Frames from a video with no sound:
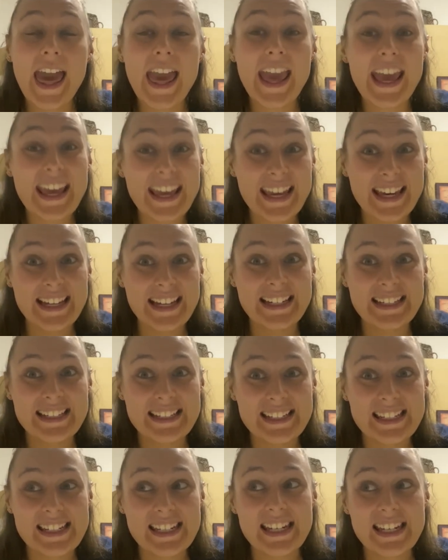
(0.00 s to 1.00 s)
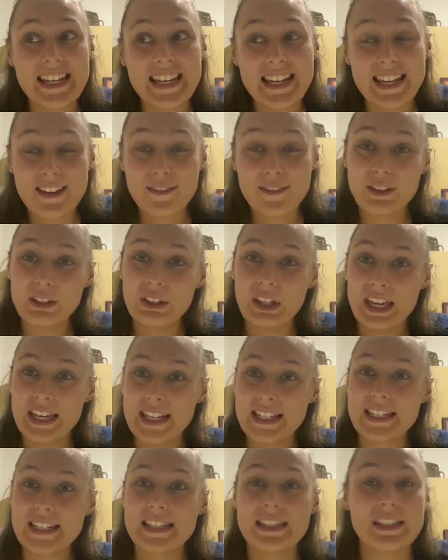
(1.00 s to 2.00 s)
And if you liked
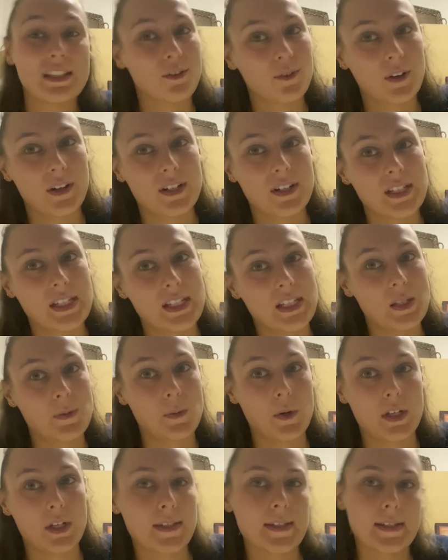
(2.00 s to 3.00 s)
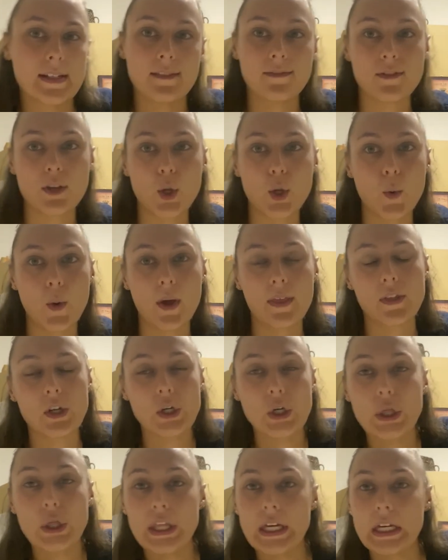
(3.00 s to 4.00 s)
seeing me around Disney Springs and a few other
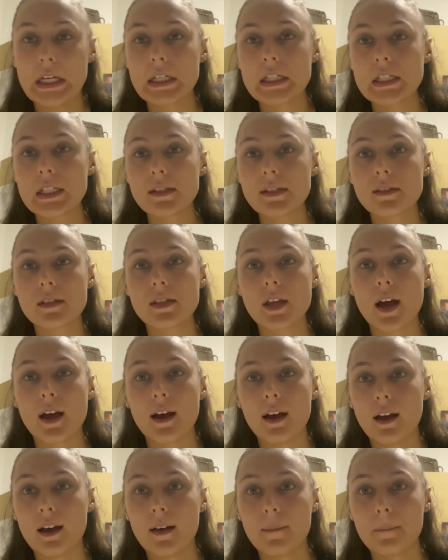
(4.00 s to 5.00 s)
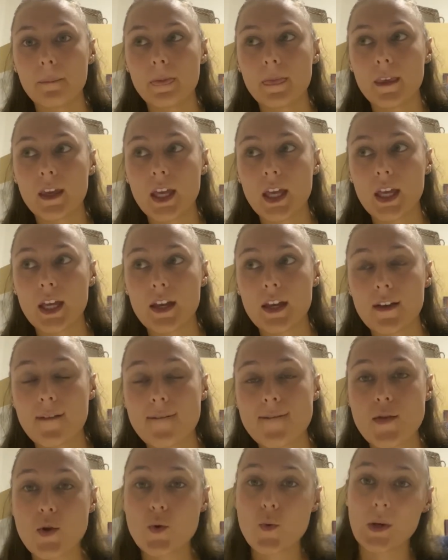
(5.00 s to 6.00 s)
things. Um, if
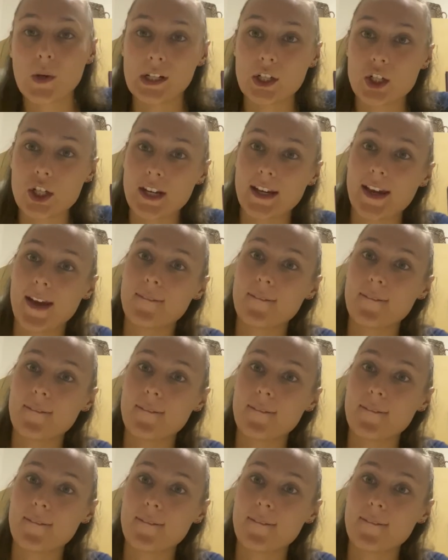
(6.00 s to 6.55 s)
you wanna check out